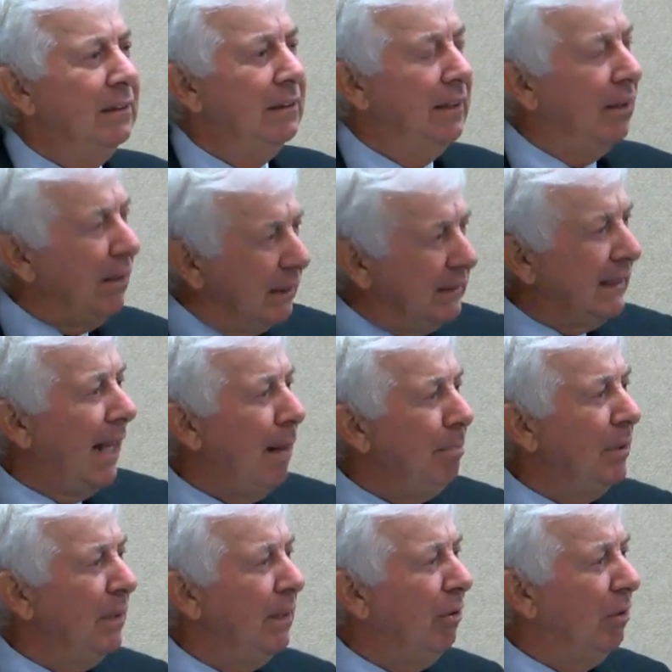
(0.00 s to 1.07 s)
They're at top
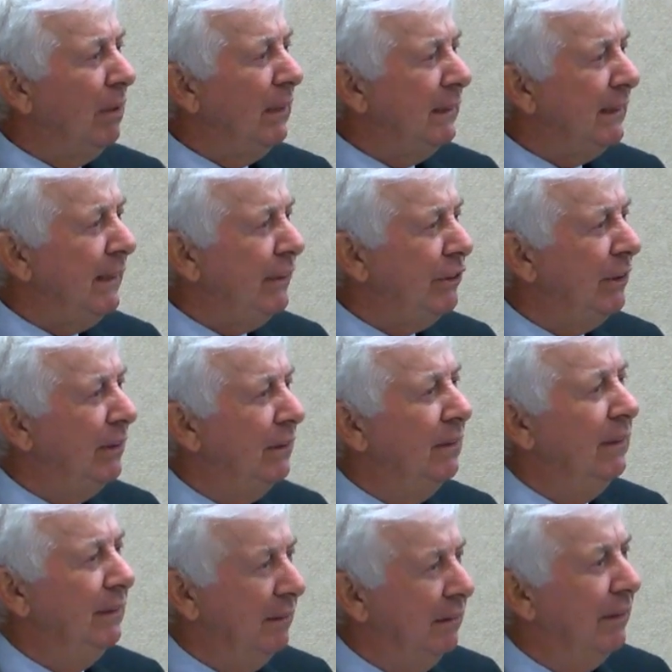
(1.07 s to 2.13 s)
of the organization
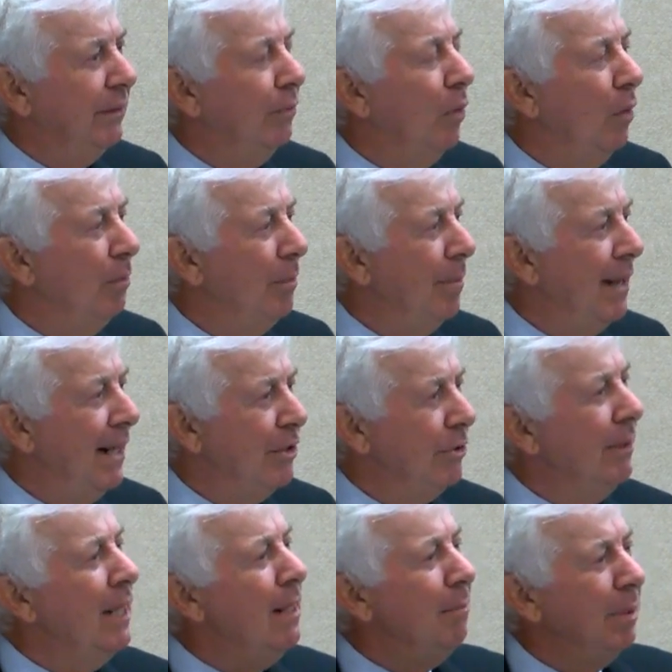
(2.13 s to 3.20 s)
in enrollment management.